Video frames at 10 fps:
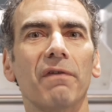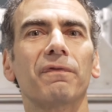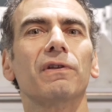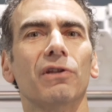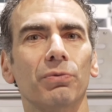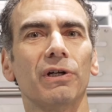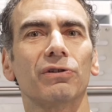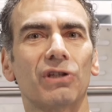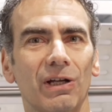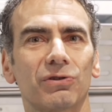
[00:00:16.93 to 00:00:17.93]
often the
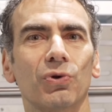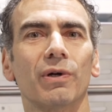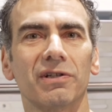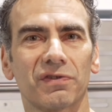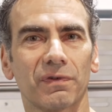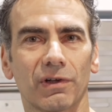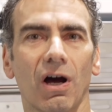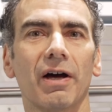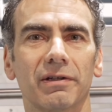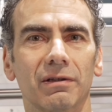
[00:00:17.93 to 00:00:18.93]
rear deltoid is
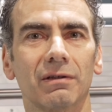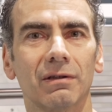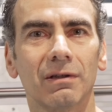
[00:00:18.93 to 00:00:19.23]
forgotten.